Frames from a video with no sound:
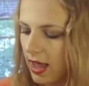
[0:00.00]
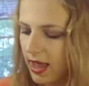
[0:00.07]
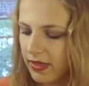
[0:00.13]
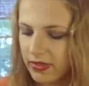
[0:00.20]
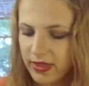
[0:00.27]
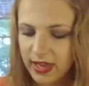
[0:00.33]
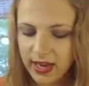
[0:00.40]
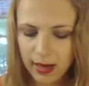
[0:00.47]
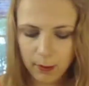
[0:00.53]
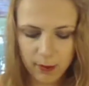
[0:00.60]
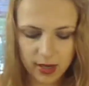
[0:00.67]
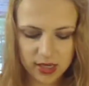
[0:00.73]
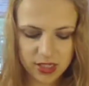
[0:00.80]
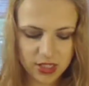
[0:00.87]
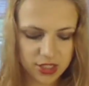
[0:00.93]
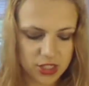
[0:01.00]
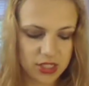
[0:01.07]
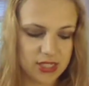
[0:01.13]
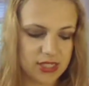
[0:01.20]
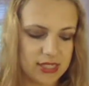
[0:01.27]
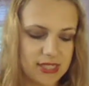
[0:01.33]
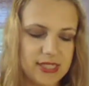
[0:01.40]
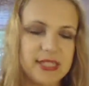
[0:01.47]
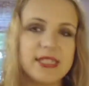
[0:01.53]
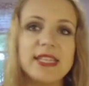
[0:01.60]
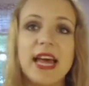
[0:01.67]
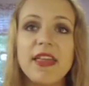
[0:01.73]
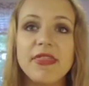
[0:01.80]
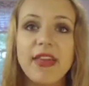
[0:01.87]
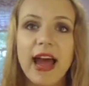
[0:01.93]
And then I wanted to just
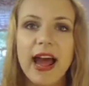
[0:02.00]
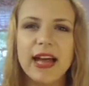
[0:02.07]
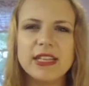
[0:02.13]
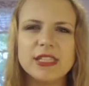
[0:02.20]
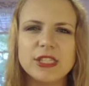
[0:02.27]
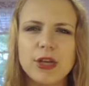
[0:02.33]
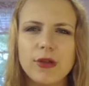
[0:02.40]
set that